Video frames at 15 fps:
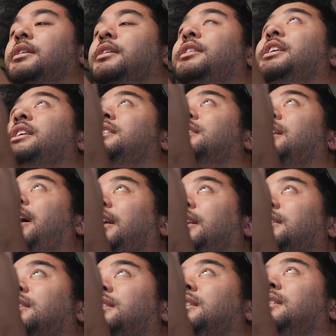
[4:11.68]
these
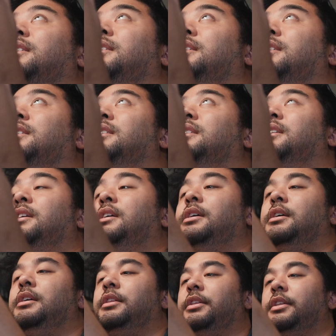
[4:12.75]
lights.
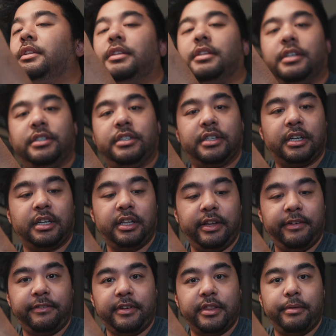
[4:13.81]
There's a
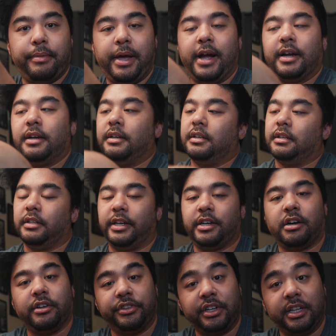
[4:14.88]
glyph on the back. They
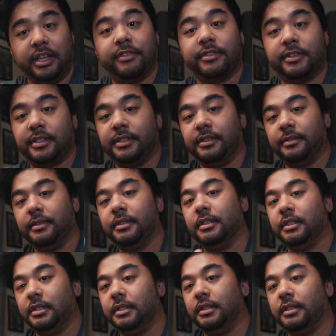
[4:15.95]
call it the glyphs.
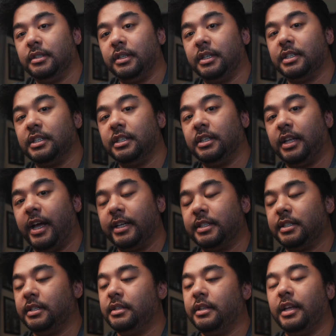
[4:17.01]
These little
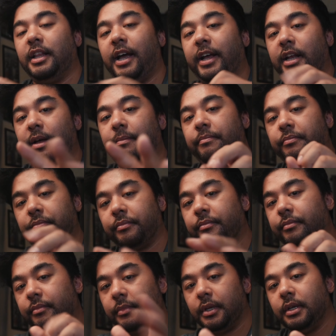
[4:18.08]
lights, they light up
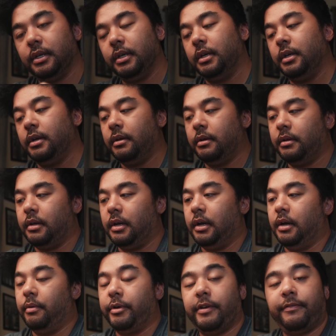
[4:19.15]

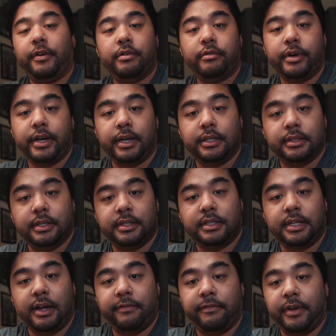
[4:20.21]
when your phone rings and
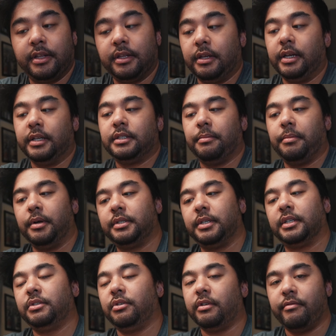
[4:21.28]
stuff, and it's supposed
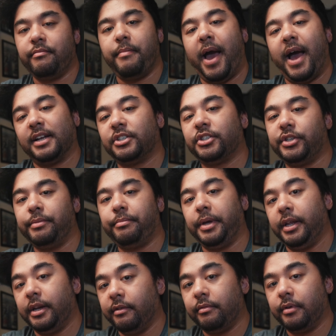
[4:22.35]
to sort of match the
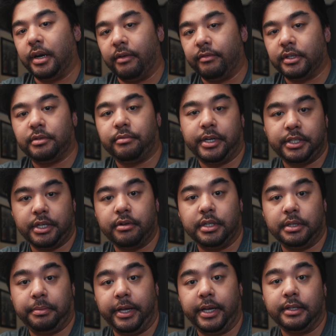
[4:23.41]
beat of whatever's ringtone
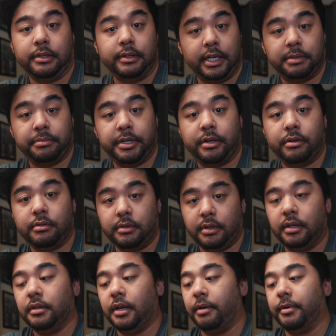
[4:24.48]
is playing. So that's pretty
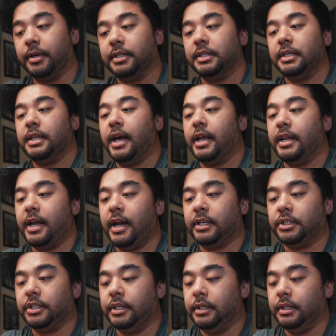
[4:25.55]
cool. I want to see that in
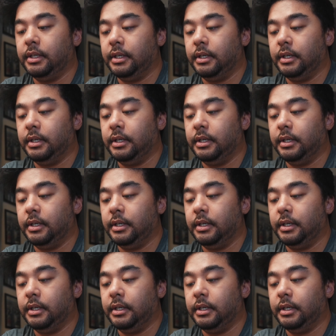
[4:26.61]
action.